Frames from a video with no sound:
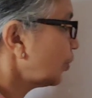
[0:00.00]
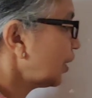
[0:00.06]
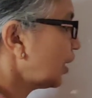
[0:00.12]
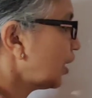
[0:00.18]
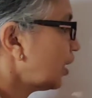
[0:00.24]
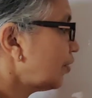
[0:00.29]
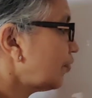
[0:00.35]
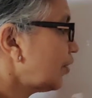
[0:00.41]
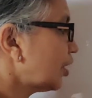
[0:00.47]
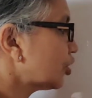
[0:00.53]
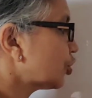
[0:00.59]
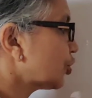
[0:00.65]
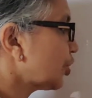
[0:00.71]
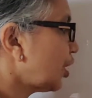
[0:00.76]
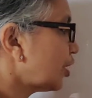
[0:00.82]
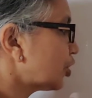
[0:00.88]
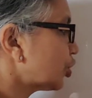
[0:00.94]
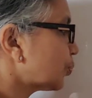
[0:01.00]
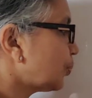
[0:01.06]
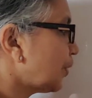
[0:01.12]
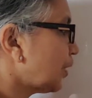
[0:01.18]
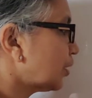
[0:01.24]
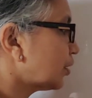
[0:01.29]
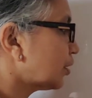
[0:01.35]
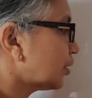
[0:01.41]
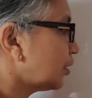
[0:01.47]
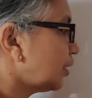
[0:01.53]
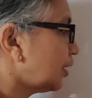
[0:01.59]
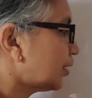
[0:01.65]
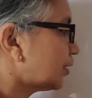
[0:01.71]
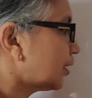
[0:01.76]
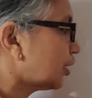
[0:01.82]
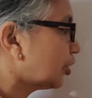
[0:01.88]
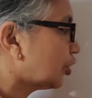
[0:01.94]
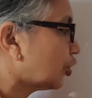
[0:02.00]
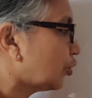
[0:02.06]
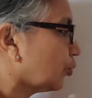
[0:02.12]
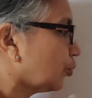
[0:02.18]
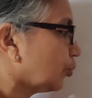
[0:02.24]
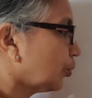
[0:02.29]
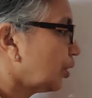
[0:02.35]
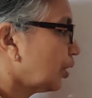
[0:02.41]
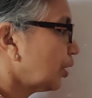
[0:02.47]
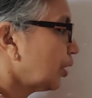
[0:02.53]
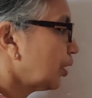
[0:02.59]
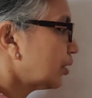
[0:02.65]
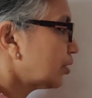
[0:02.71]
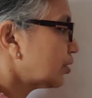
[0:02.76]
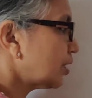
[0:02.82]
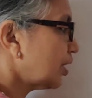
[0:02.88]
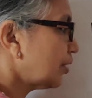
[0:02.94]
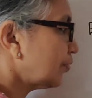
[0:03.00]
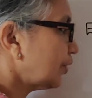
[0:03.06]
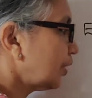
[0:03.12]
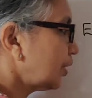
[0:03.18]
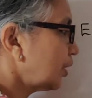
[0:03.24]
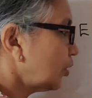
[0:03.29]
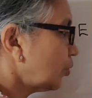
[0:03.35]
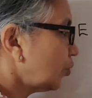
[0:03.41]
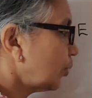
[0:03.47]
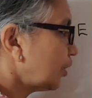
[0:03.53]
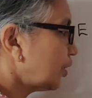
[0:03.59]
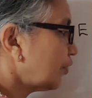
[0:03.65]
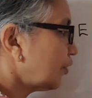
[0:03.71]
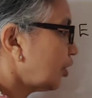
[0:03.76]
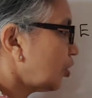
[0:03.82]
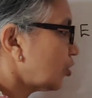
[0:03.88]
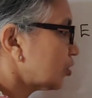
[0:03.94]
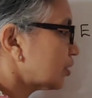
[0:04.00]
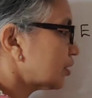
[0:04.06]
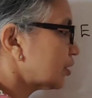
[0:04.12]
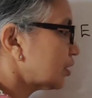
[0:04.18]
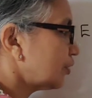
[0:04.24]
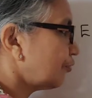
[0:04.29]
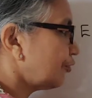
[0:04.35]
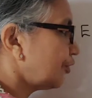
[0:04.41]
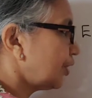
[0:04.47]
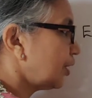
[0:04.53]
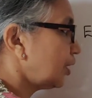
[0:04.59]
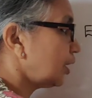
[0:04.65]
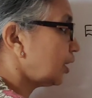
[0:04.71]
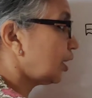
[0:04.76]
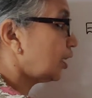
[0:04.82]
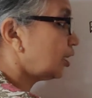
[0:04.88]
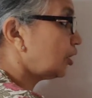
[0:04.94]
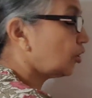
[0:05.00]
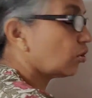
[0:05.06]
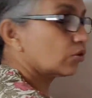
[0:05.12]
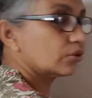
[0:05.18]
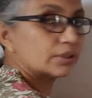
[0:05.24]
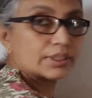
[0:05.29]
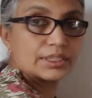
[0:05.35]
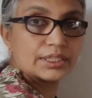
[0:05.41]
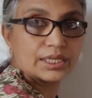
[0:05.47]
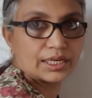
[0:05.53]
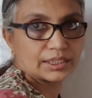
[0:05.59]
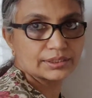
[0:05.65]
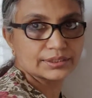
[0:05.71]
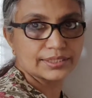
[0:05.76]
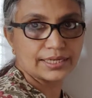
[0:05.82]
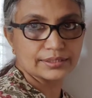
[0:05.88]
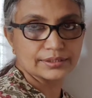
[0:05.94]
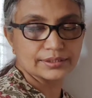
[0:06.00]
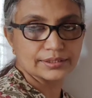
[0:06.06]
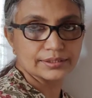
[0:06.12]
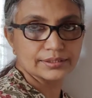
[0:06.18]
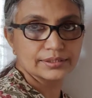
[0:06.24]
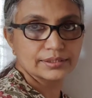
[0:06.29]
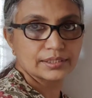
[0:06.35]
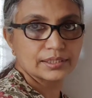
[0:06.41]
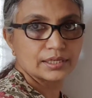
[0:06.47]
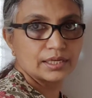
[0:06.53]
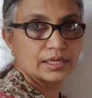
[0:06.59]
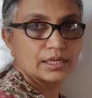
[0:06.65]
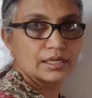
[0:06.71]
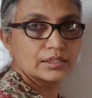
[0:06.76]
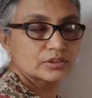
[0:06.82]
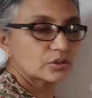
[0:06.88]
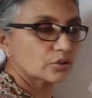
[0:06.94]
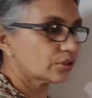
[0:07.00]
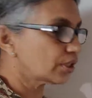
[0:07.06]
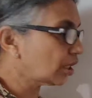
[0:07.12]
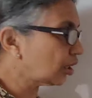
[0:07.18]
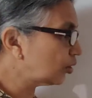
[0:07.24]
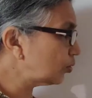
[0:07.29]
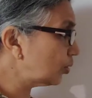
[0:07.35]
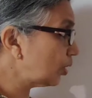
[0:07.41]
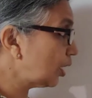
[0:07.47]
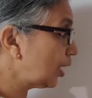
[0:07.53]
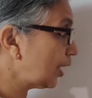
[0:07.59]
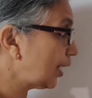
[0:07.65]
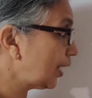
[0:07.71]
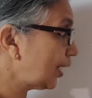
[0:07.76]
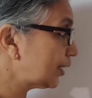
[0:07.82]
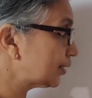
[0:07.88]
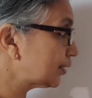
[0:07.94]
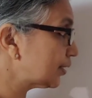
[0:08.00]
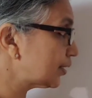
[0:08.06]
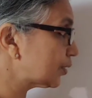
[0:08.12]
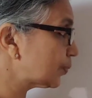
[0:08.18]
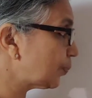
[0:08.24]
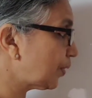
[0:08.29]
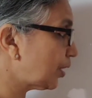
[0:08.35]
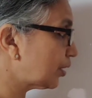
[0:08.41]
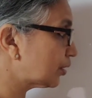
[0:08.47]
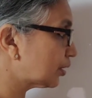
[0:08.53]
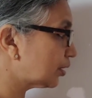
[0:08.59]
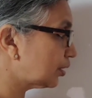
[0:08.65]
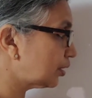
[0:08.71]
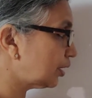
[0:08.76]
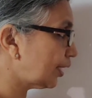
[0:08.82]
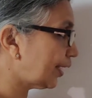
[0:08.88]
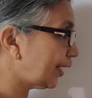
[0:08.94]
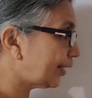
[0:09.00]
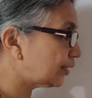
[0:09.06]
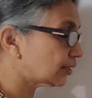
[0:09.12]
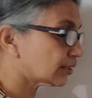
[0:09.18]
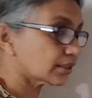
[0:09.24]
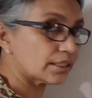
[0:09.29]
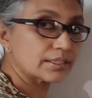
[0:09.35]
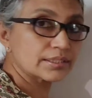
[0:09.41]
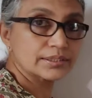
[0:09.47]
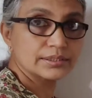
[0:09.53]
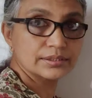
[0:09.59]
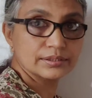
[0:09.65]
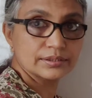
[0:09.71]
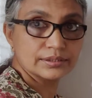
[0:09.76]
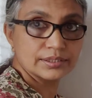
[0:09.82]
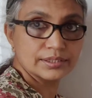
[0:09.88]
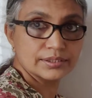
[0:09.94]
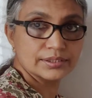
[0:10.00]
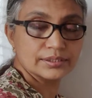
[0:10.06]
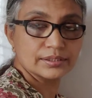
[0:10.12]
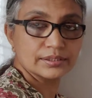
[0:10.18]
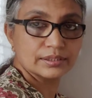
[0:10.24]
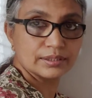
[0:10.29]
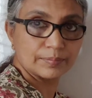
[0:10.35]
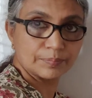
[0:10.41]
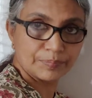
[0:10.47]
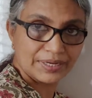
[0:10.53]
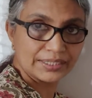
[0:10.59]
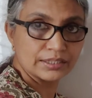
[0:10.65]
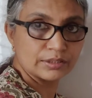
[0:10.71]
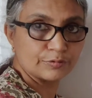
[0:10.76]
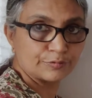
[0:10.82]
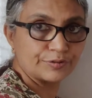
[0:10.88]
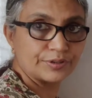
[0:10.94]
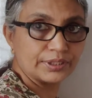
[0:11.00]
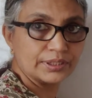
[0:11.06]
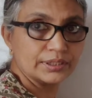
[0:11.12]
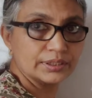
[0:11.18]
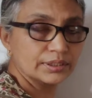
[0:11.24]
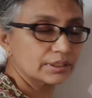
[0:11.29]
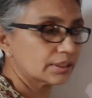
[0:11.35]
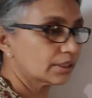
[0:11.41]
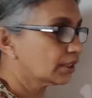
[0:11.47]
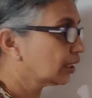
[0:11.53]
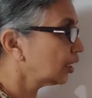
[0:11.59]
we have our charged particle, let's say Q, traveling with a velocity v along the x-axis. So now, as this particle enters this combined field,